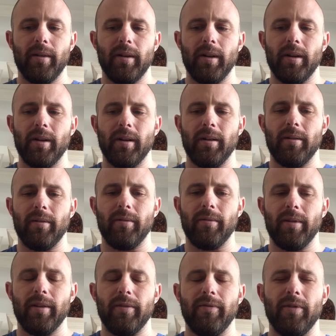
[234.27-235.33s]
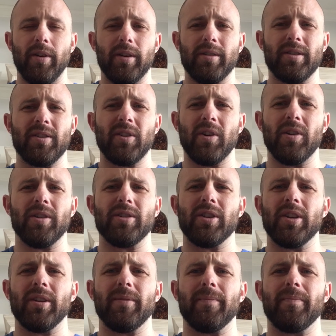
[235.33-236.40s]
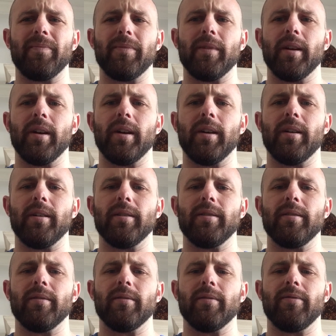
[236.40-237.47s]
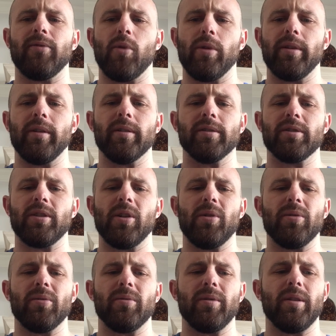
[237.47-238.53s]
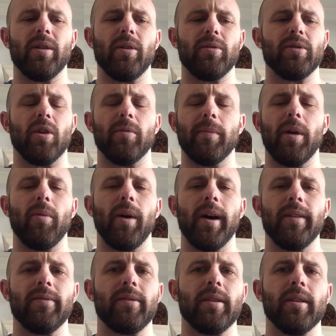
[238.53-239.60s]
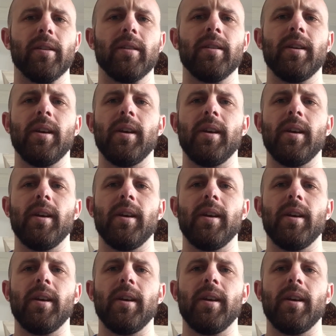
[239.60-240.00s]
the first surgeon 4 years ago, told my wife to